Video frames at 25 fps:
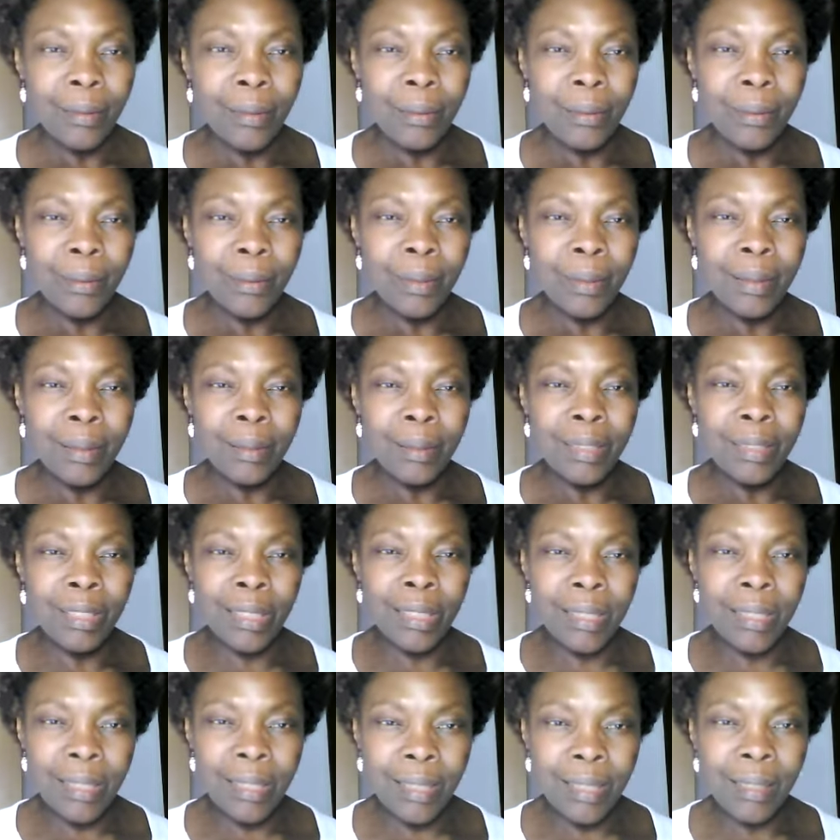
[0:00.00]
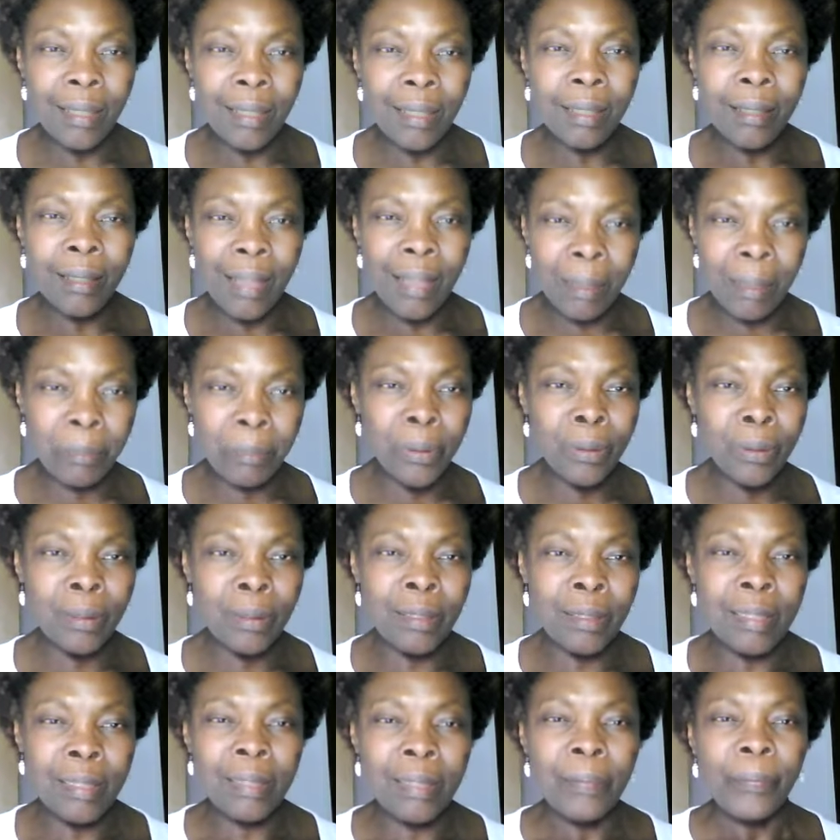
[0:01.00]
ginger,
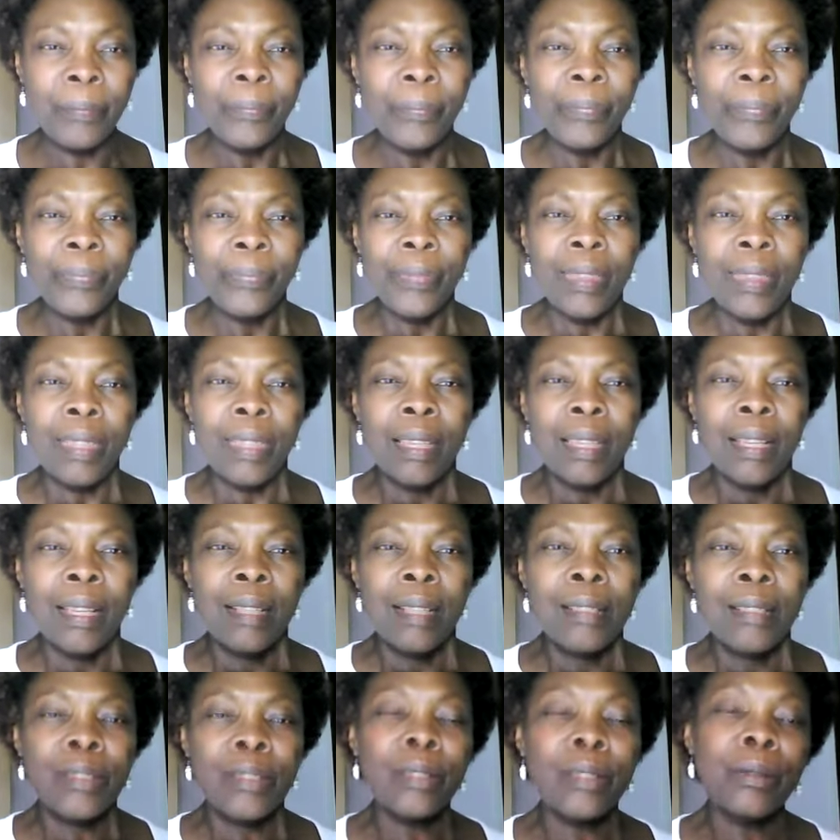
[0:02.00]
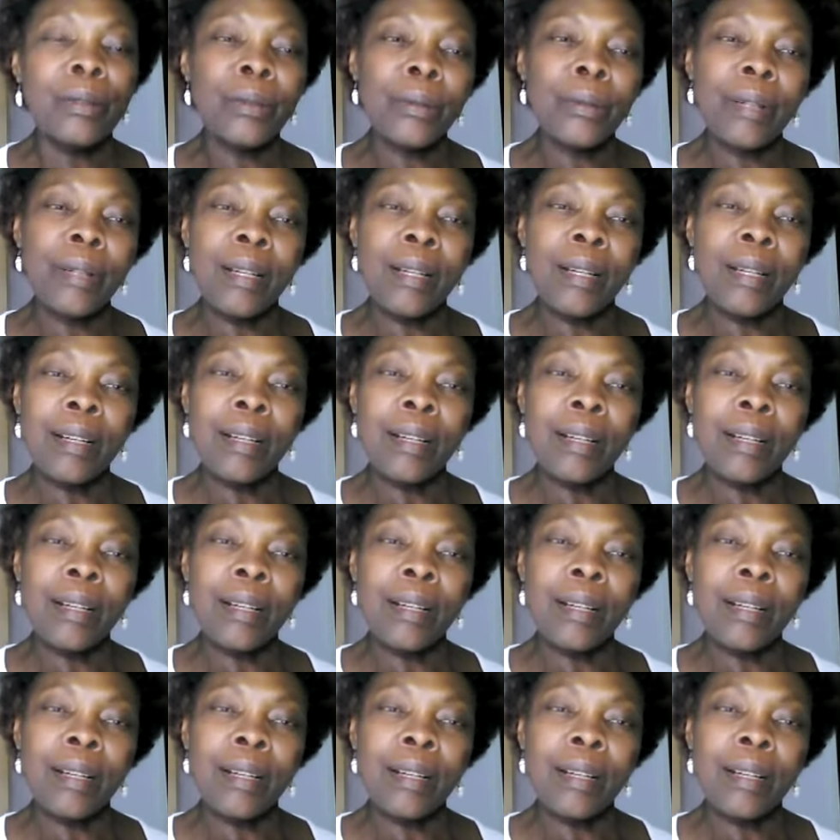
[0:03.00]
apples. So